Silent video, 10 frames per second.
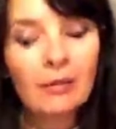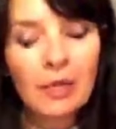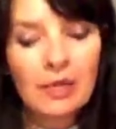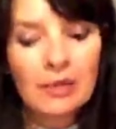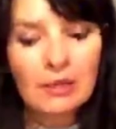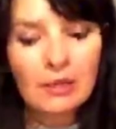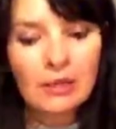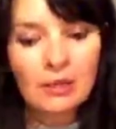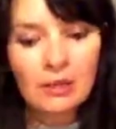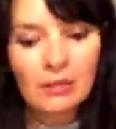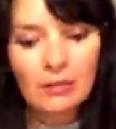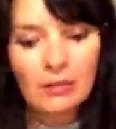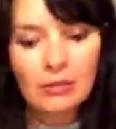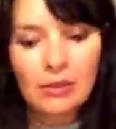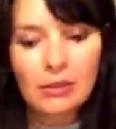Because
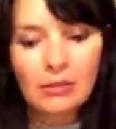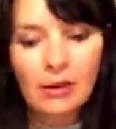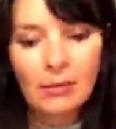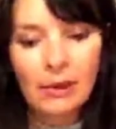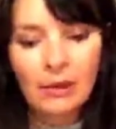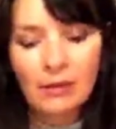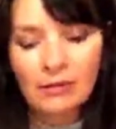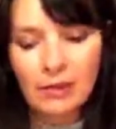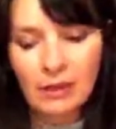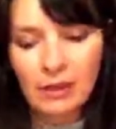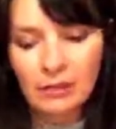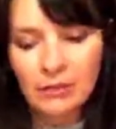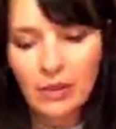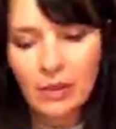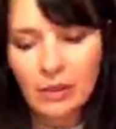the reason why my heart felt like it
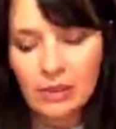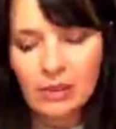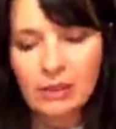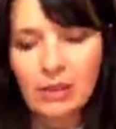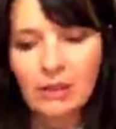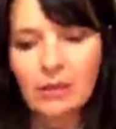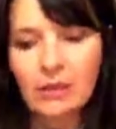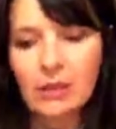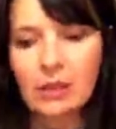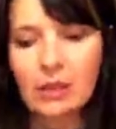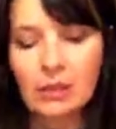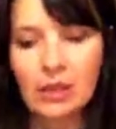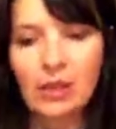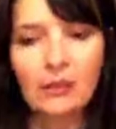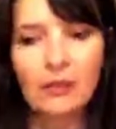was falling is just that decision
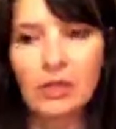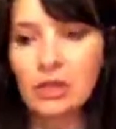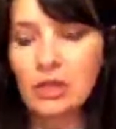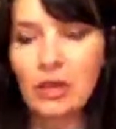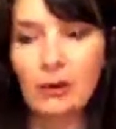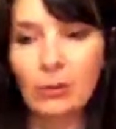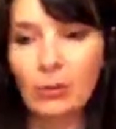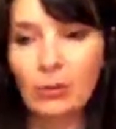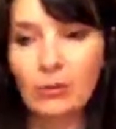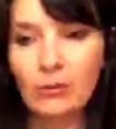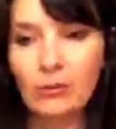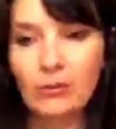was like, this is terrible.